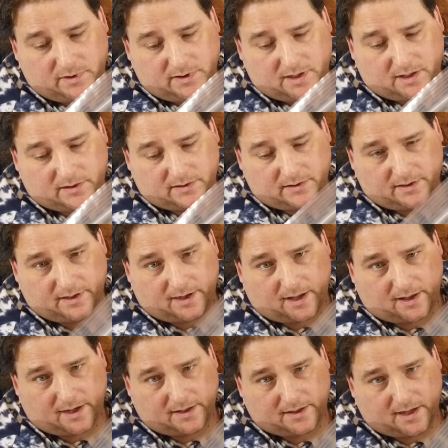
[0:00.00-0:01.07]
wood color, and I
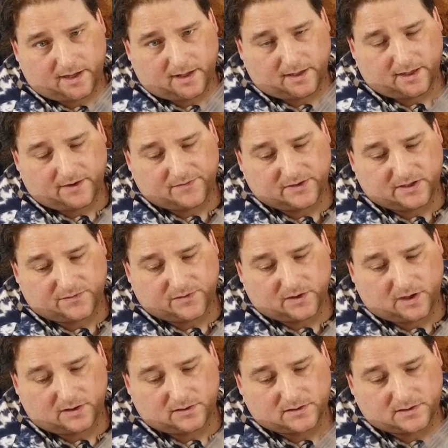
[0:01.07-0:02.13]
like that. I like having
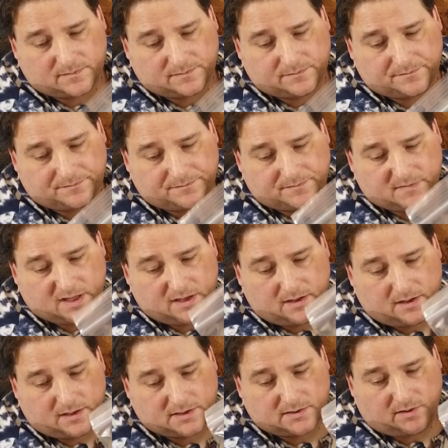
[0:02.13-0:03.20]
different colors.
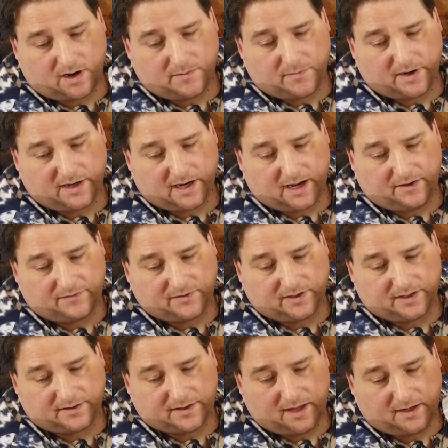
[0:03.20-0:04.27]
So I might have to
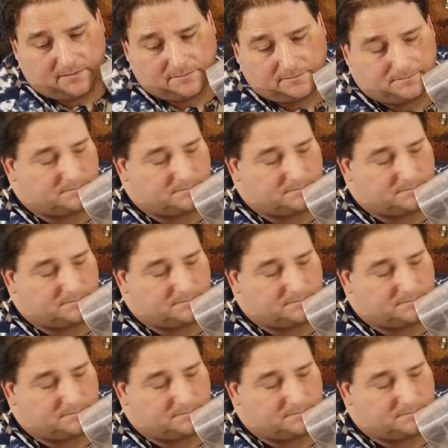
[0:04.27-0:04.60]
get that.